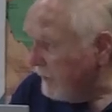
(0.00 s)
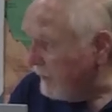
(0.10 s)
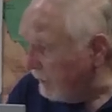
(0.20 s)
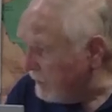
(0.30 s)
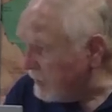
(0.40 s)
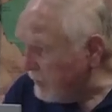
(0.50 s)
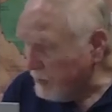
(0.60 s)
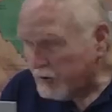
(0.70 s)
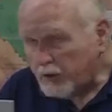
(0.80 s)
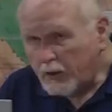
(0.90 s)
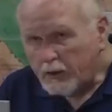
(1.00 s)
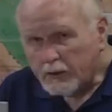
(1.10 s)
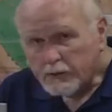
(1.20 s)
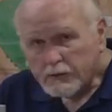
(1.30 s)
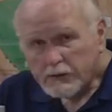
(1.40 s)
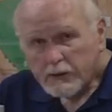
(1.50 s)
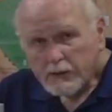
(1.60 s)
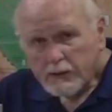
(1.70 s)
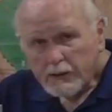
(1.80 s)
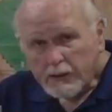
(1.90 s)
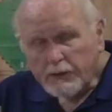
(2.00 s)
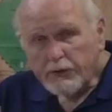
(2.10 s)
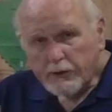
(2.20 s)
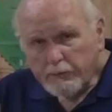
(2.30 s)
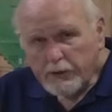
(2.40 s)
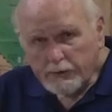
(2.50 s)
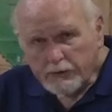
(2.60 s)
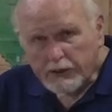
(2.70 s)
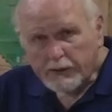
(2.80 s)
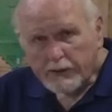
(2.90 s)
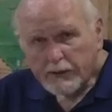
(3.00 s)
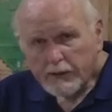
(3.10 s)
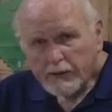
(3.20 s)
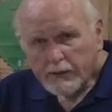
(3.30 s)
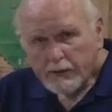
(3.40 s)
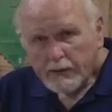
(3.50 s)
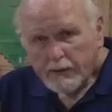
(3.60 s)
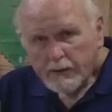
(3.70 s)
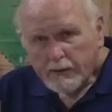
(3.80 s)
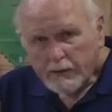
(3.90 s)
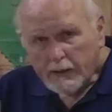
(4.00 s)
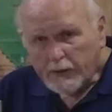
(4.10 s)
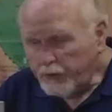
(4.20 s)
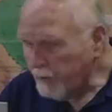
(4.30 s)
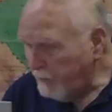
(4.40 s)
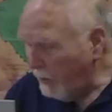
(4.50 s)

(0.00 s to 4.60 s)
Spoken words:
That was their songs and their music and their